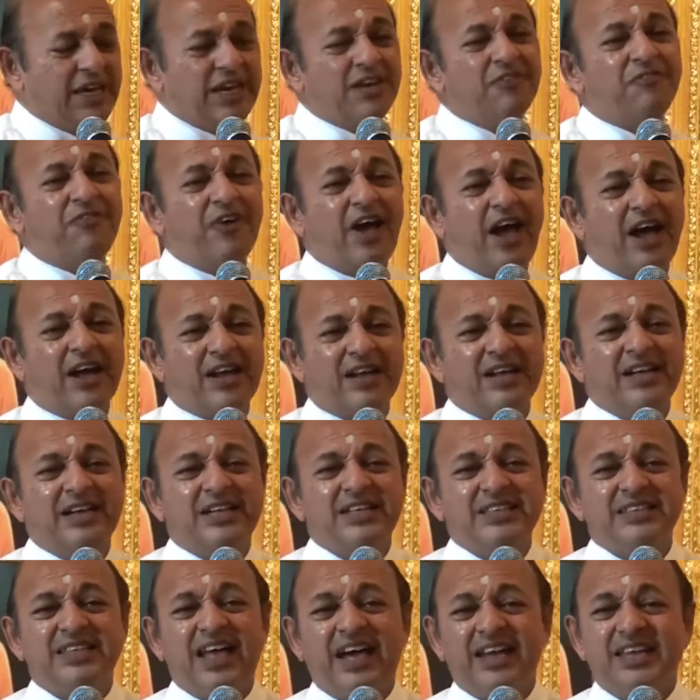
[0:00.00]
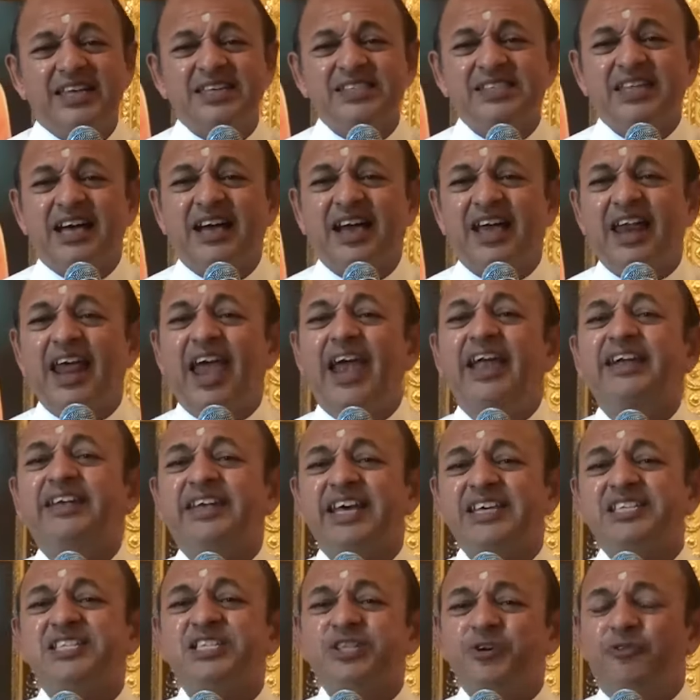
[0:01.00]
In fact, that is the
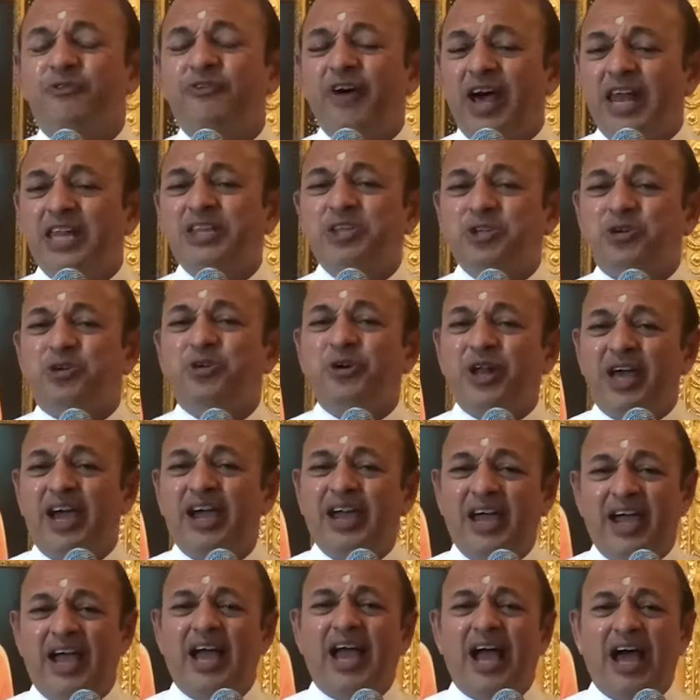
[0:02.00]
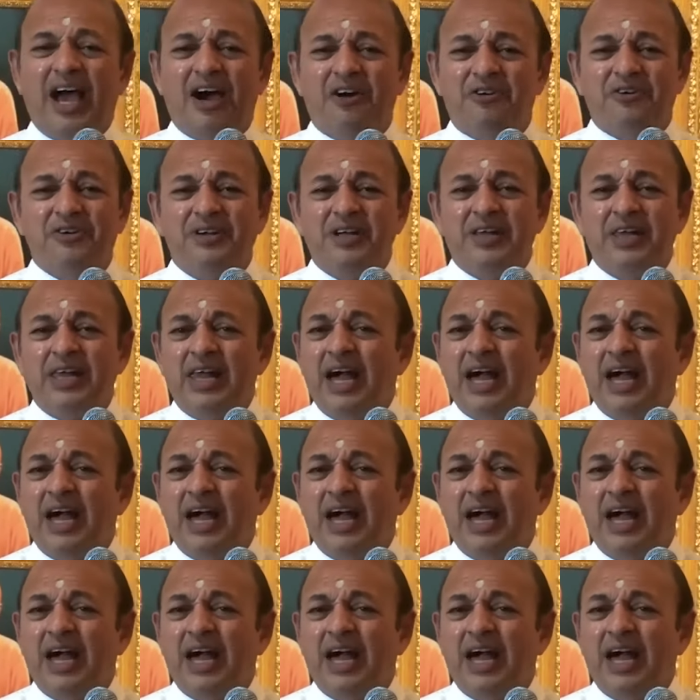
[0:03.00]
greatest wealth today I have.